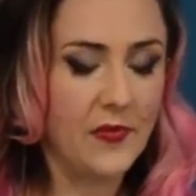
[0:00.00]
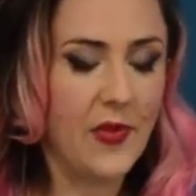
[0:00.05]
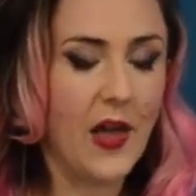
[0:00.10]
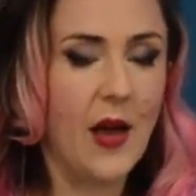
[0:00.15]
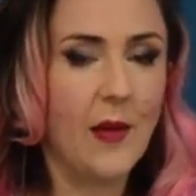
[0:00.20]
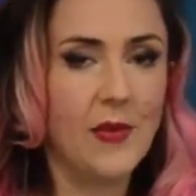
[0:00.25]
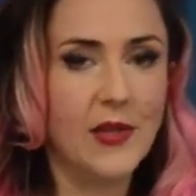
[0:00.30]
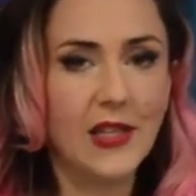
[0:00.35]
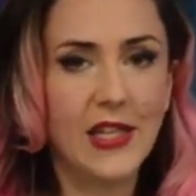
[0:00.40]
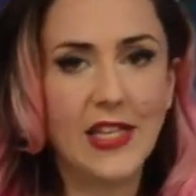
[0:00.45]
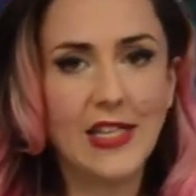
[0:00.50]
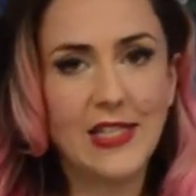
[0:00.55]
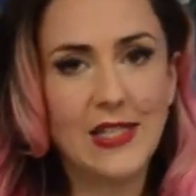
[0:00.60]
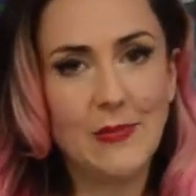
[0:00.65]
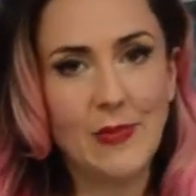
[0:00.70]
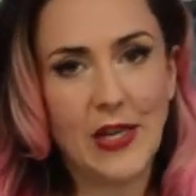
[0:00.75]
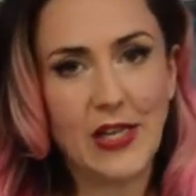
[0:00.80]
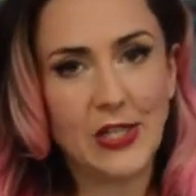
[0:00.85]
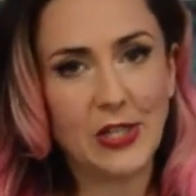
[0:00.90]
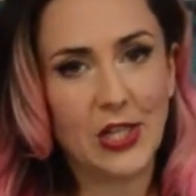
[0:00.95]
I'm a lazy
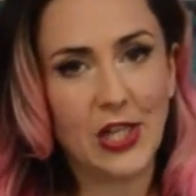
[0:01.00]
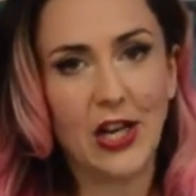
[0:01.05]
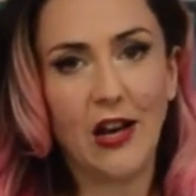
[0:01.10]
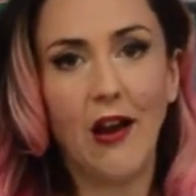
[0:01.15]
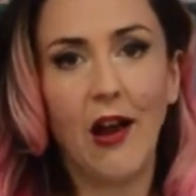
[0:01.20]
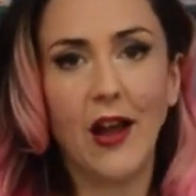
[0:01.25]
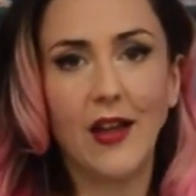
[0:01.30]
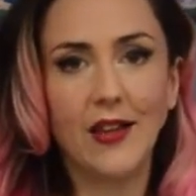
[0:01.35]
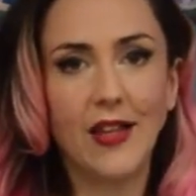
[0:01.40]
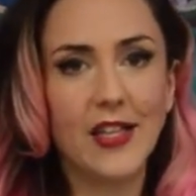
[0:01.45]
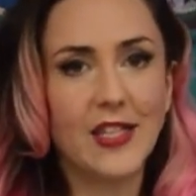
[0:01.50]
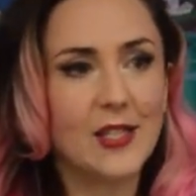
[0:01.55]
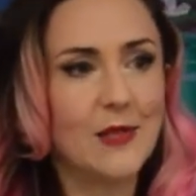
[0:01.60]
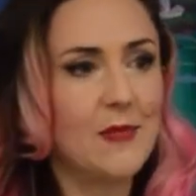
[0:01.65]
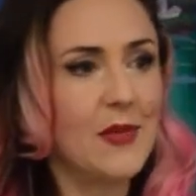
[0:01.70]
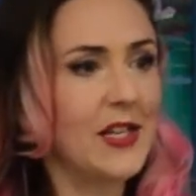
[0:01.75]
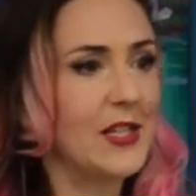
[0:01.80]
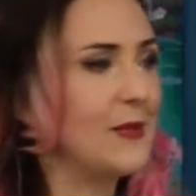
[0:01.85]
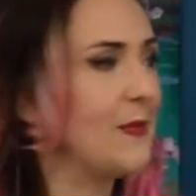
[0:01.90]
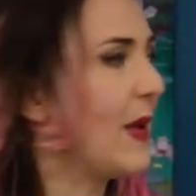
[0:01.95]
painter. I like to
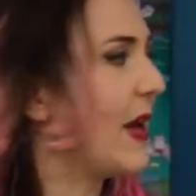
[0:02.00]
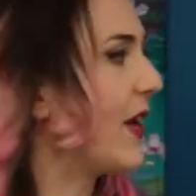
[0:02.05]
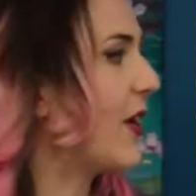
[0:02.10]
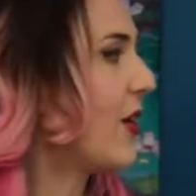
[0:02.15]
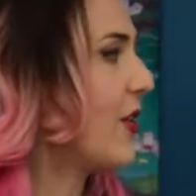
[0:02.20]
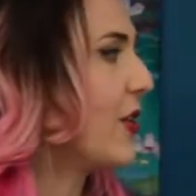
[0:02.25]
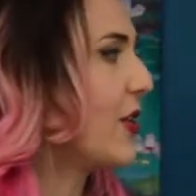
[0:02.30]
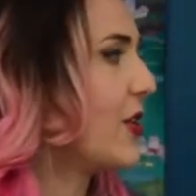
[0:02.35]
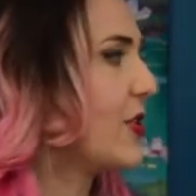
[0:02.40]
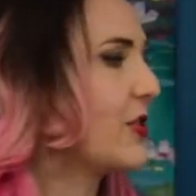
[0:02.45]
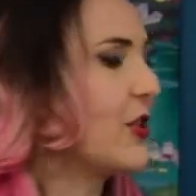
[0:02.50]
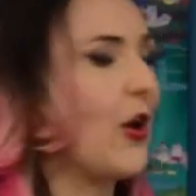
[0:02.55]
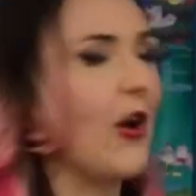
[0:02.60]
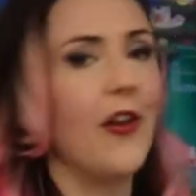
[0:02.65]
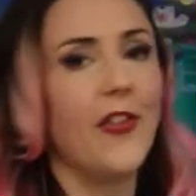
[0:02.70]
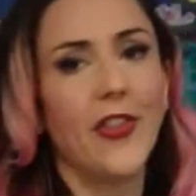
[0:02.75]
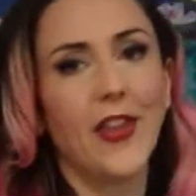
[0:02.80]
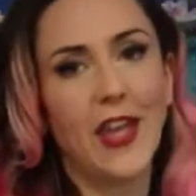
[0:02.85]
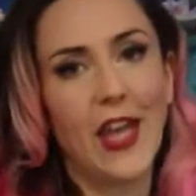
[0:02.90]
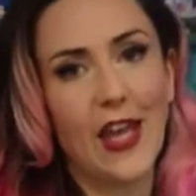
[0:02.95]
mix my colors
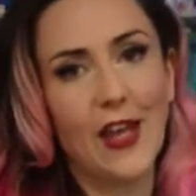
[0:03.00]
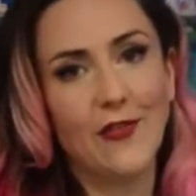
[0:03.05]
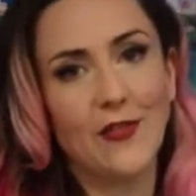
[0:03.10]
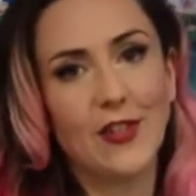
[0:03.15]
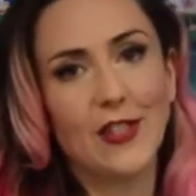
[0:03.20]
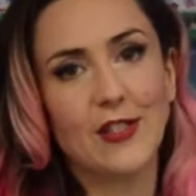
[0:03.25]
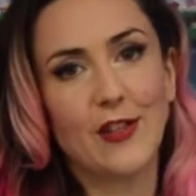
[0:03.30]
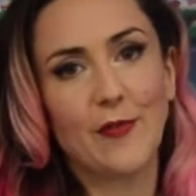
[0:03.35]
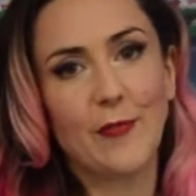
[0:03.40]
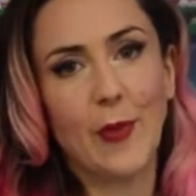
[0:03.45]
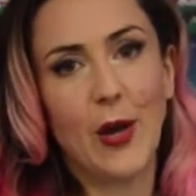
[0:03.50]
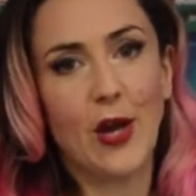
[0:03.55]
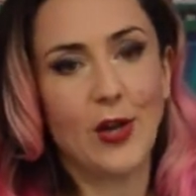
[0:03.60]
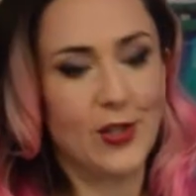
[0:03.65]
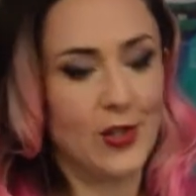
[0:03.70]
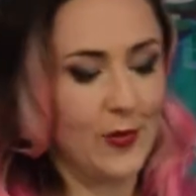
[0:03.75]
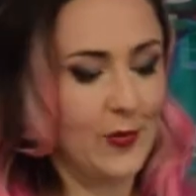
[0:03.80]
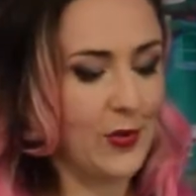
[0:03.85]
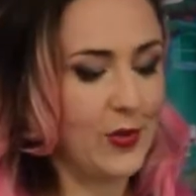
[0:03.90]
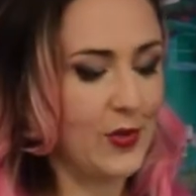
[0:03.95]
on the canvas if
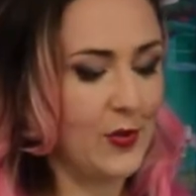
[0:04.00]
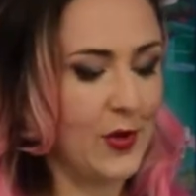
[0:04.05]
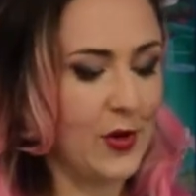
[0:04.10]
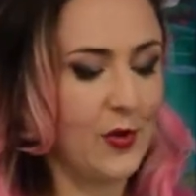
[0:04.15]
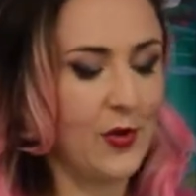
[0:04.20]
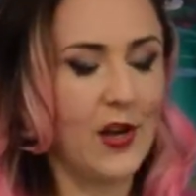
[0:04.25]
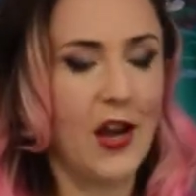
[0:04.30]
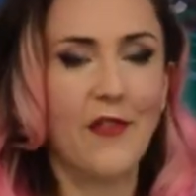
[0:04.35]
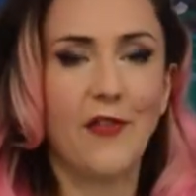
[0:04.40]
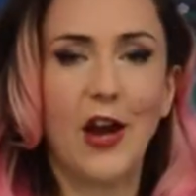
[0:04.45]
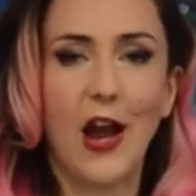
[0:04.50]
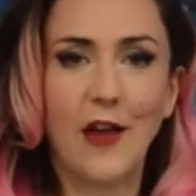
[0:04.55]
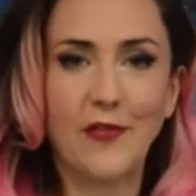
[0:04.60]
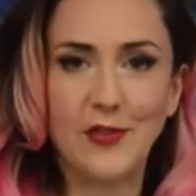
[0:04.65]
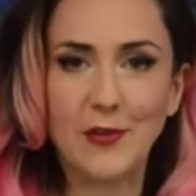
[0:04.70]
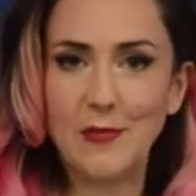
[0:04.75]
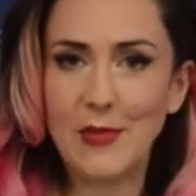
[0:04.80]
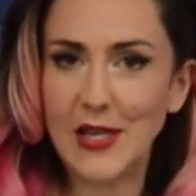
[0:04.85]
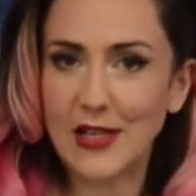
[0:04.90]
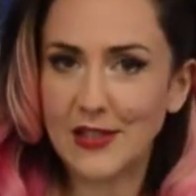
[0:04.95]
possible, so I don't never have to
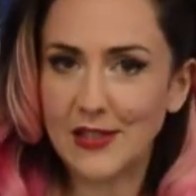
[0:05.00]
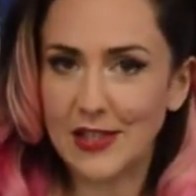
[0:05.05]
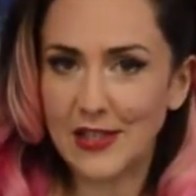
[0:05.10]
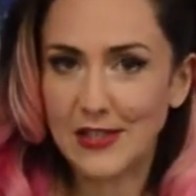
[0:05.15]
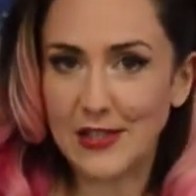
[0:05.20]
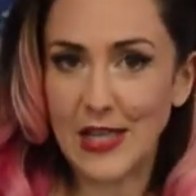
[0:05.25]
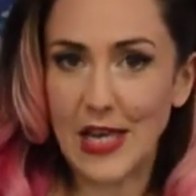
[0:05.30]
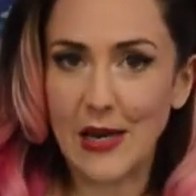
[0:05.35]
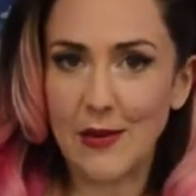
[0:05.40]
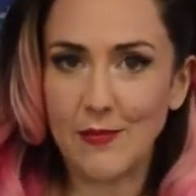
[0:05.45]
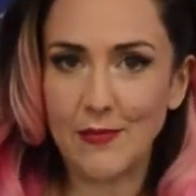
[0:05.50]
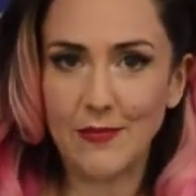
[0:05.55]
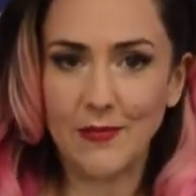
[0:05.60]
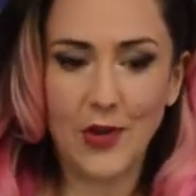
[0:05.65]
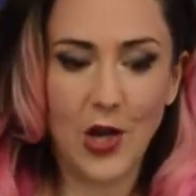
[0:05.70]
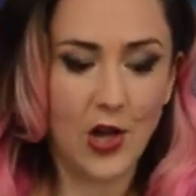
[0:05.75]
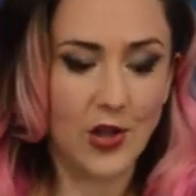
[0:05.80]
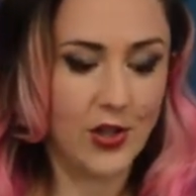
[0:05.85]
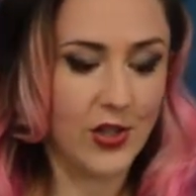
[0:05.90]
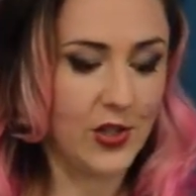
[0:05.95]
mix the same
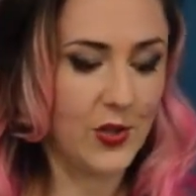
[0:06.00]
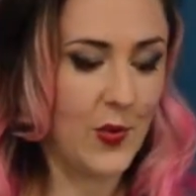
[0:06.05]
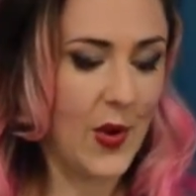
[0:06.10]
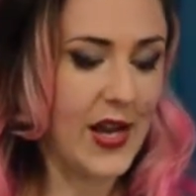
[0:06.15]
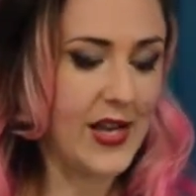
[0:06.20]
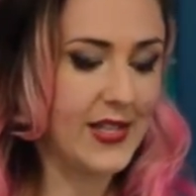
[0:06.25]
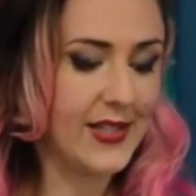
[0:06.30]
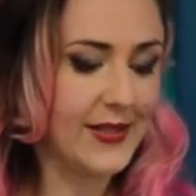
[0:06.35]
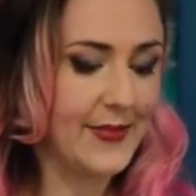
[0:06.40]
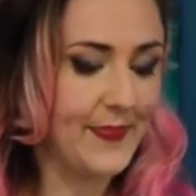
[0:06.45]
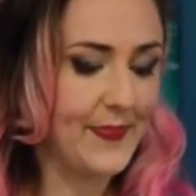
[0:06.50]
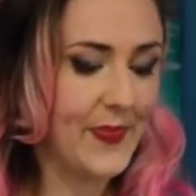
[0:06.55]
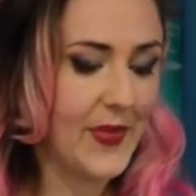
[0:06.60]
color twice.